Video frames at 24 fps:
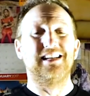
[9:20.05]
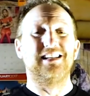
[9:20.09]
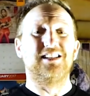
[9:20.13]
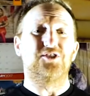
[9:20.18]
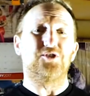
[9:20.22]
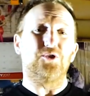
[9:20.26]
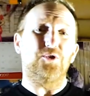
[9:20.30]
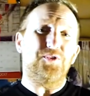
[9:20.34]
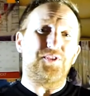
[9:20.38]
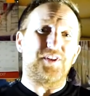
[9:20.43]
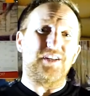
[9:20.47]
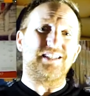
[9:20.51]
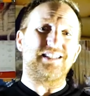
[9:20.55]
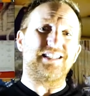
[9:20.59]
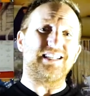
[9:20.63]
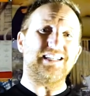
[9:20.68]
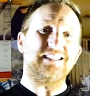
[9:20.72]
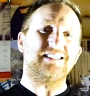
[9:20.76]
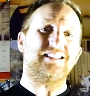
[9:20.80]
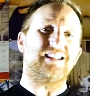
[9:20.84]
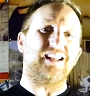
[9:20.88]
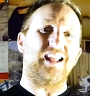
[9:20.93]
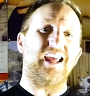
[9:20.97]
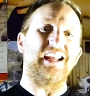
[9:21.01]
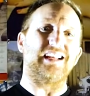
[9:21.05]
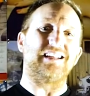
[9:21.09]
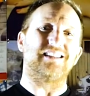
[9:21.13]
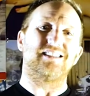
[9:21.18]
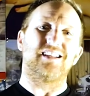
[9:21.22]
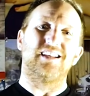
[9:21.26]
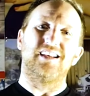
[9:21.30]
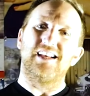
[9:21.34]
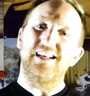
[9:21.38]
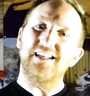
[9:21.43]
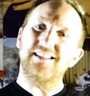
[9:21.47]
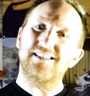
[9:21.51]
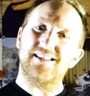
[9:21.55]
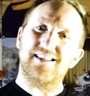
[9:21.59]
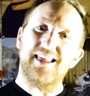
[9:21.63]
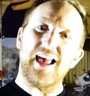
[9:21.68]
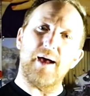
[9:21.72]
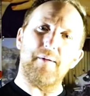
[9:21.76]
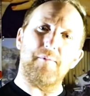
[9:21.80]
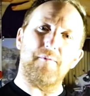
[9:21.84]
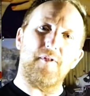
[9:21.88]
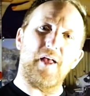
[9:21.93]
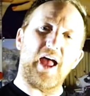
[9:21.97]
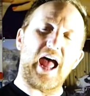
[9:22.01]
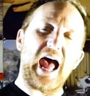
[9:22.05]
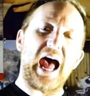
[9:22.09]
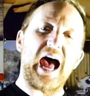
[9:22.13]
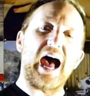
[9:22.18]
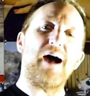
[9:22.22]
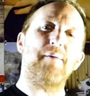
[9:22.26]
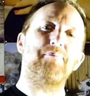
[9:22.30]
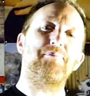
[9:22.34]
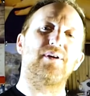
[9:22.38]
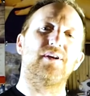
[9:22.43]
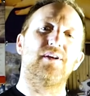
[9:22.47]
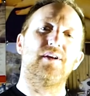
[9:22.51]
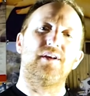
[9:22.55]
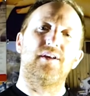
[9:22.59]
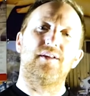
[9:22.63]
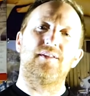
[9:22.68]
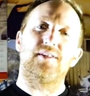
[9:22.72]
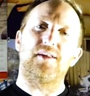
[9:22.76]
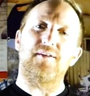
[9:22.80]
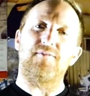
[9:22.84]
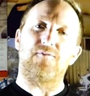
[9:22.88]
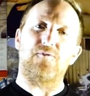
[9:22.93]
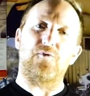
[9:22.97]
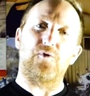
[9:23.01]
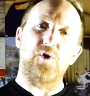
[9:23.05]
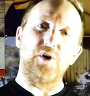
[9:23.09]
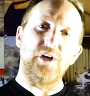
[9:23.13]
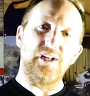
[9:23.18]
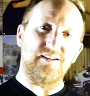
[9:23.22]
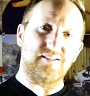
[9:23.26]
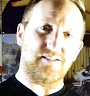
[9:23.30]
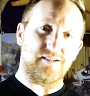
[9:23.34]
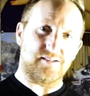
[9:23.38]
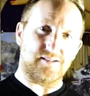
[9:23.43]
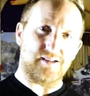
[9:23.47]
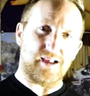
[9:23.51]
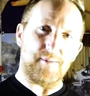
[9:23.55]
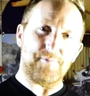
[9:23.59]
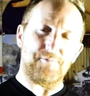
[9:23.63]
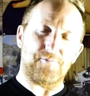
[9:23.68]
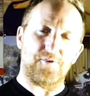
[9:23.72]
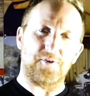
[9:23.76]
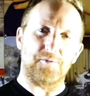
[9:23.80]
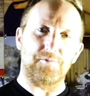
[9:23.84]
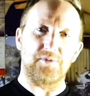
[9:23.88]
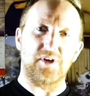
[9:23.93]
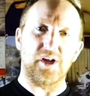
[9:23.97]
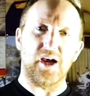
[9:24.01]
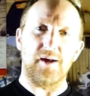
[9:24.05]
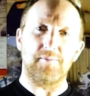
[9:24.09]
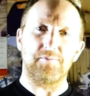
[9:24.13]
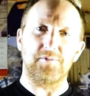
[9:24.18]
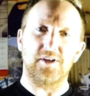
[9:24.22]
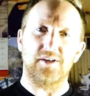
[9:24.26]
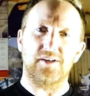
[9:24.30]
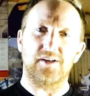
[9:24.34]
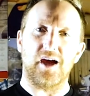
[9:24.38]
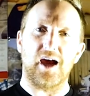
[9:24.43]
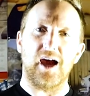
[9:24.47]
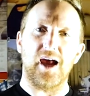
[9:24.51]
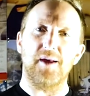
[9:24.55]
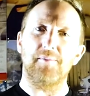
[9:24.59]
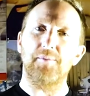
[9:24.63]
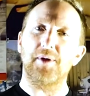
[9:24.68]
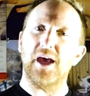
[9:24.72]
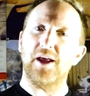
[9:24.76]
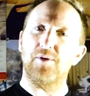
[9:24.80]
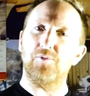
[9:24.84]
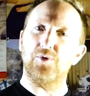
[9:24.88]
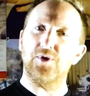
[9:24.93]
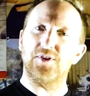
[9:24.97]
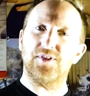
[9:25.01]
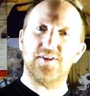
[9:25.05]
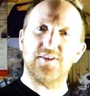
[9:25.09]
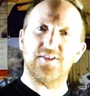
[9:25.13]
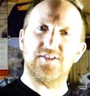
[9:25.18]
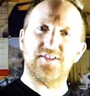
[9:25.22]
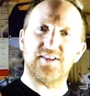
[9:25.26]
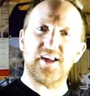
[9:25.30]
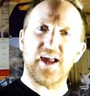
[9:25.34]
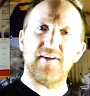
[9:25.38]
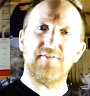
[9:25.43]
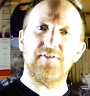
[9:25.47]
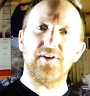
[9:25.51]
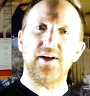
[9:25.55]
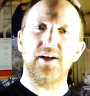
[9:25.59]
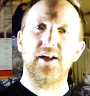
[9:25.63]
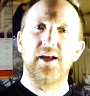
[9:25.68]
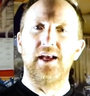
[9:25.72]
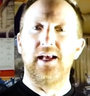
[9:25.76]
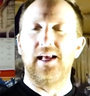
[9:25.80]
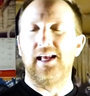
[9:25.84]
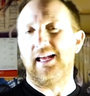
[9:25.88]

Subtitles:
So the dislikes, it's that app that freezes up from time to time, and with the 7,